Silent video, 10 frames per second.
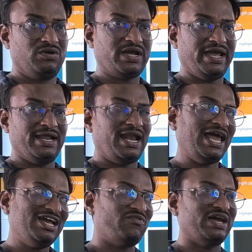Okay,
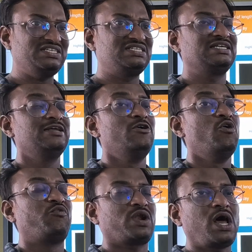likewise,
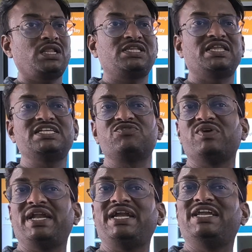for all the things
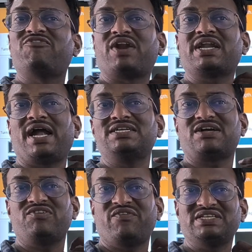we need different kinds
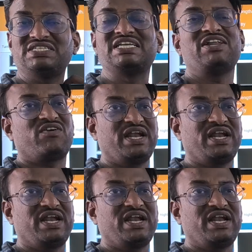of devices in our